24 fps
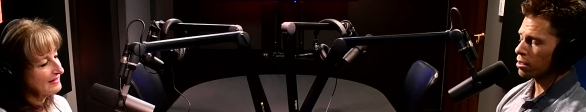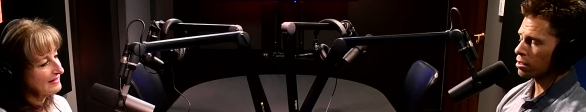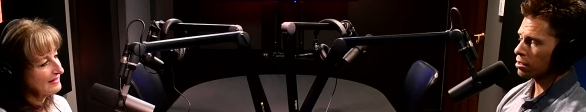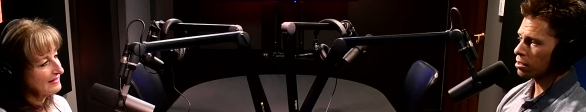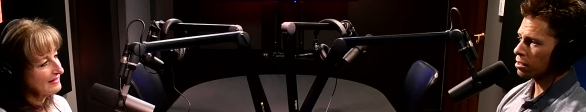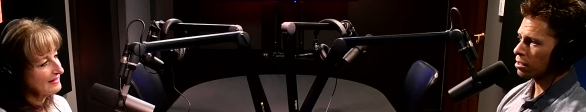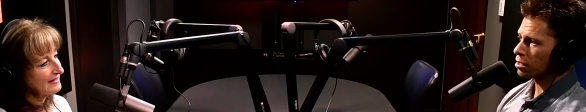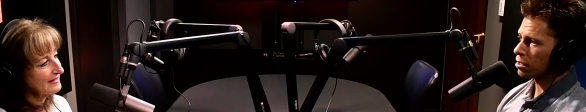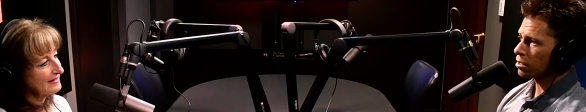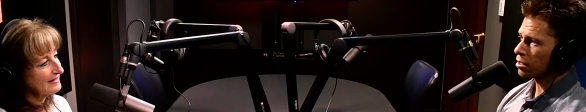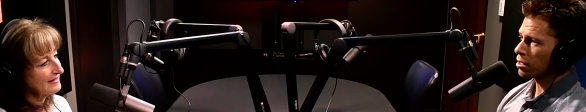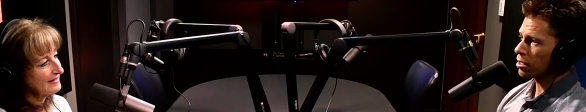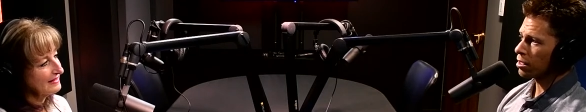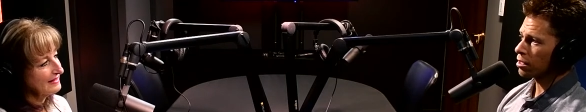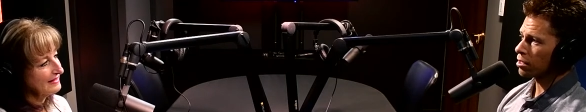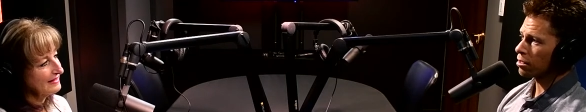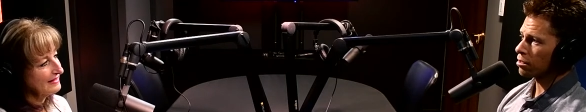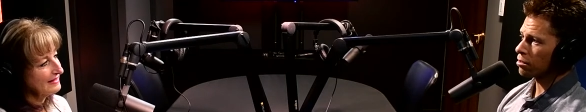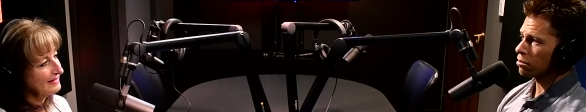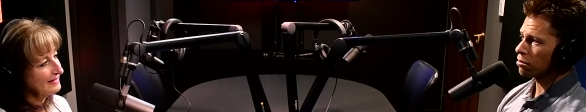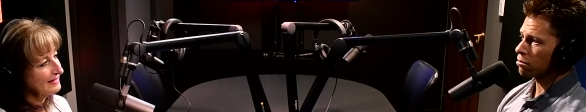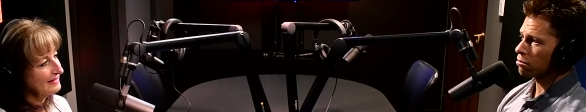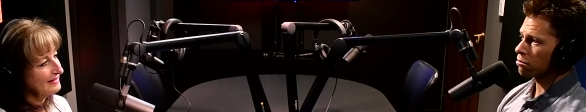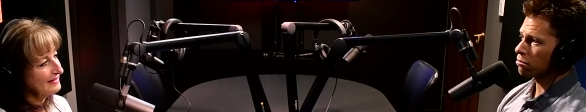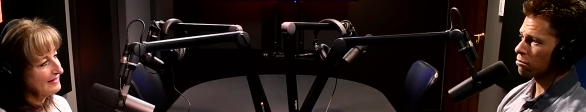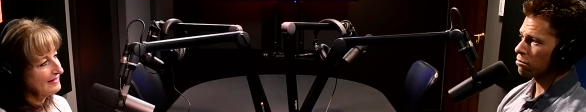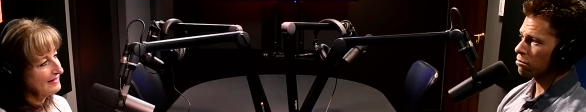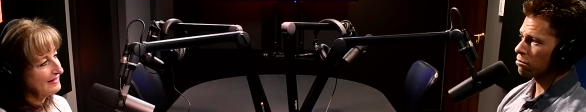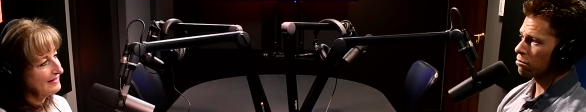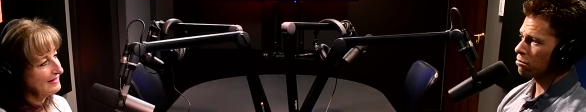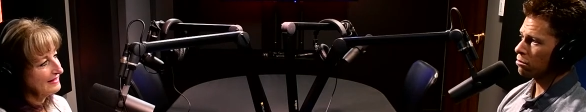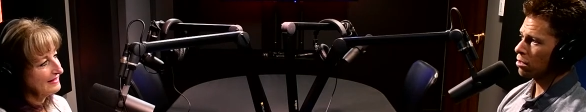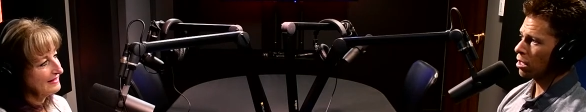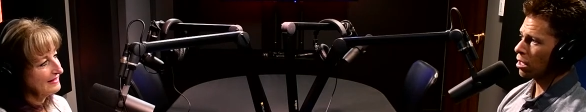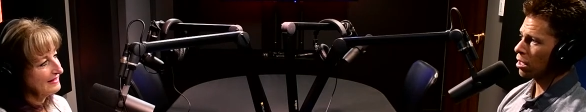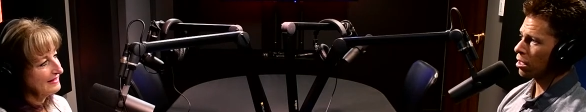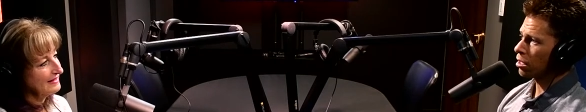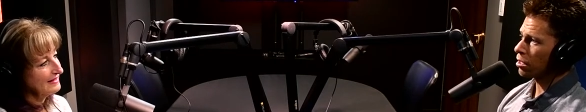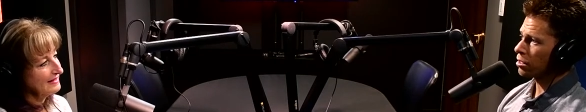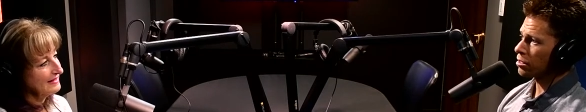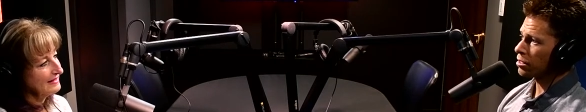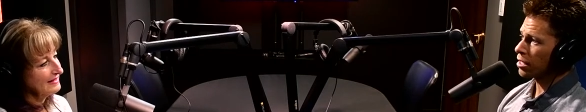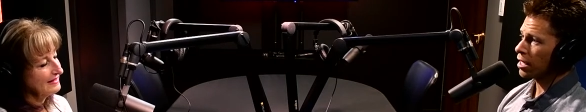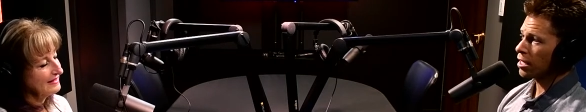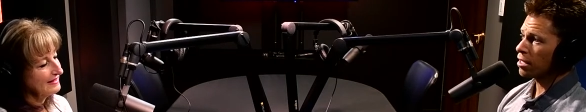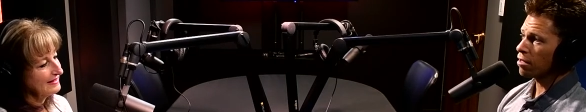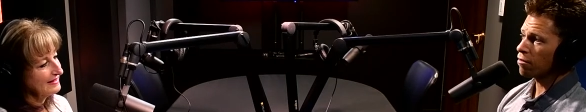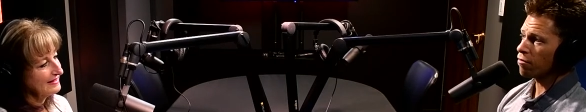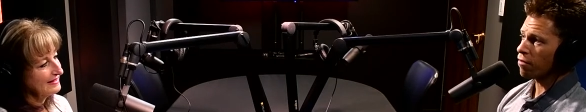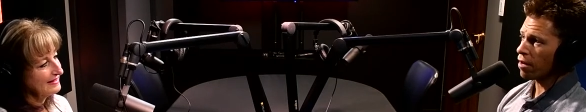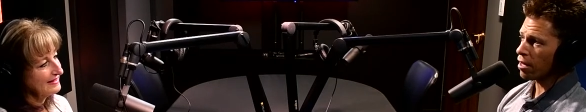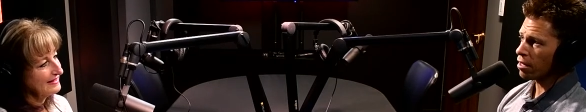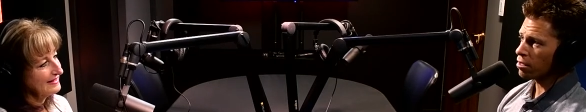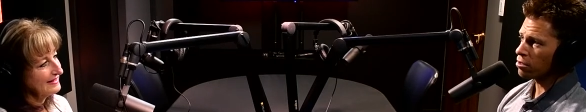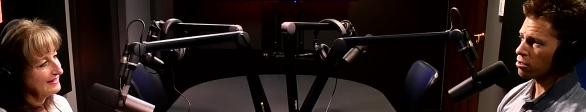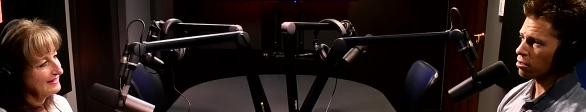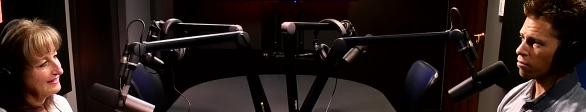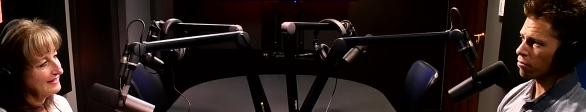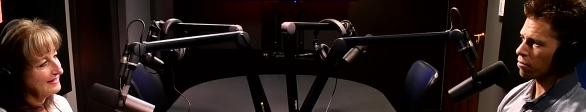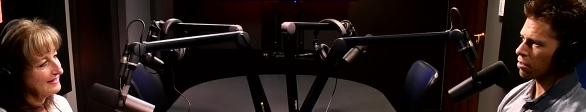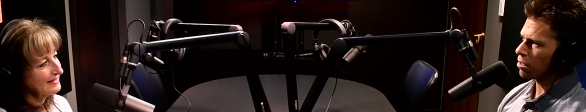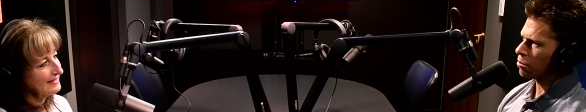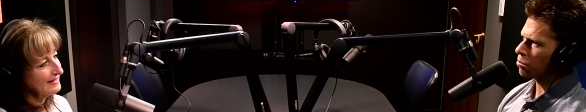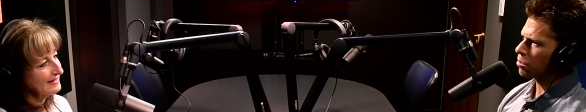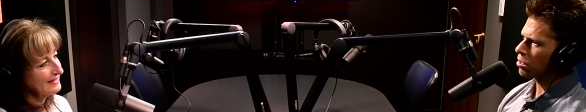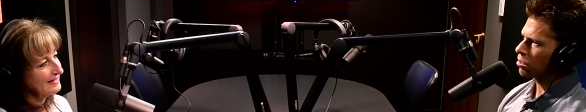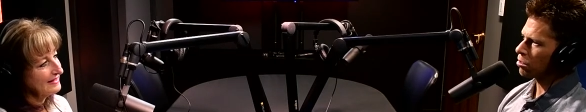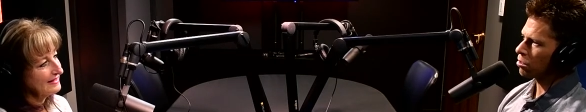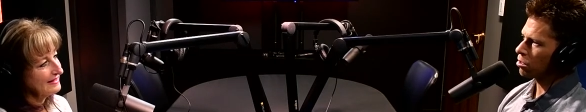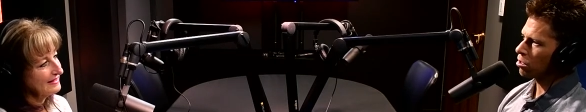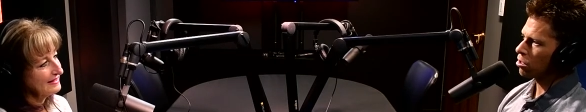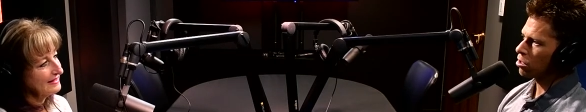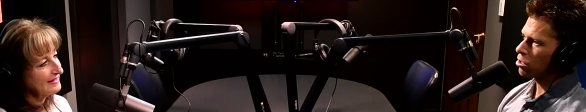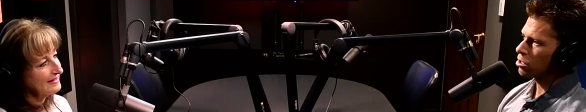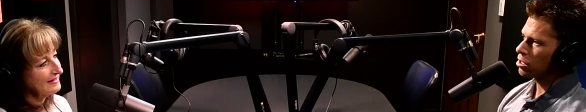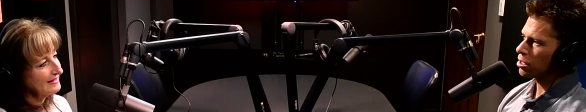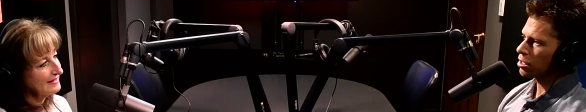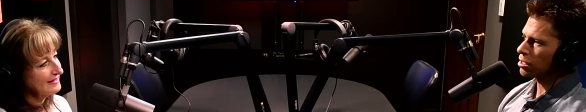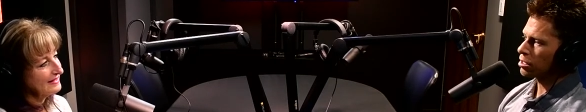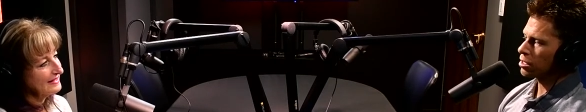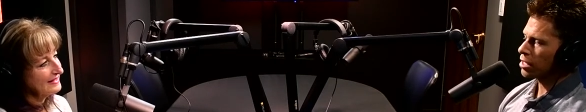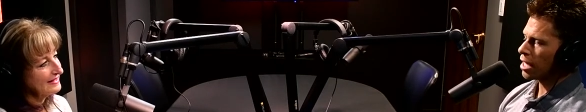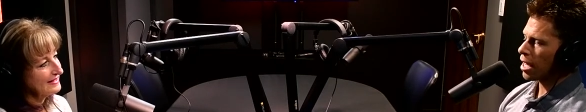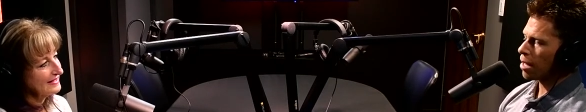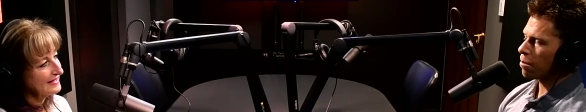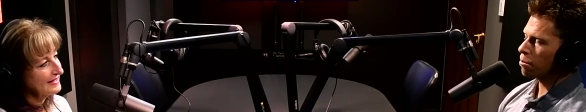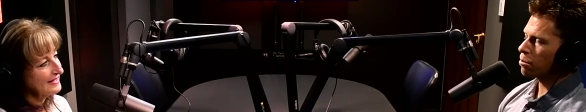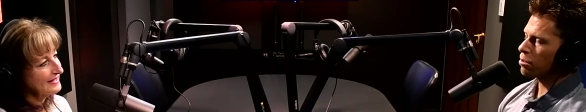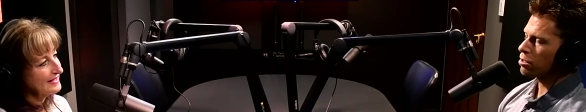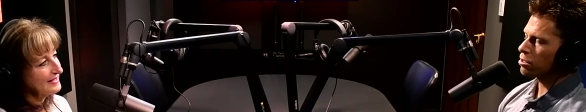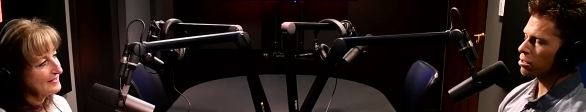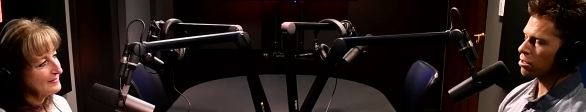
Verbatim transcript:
Speaker 1: are listening can uh, take advantage of it. I mean, to tap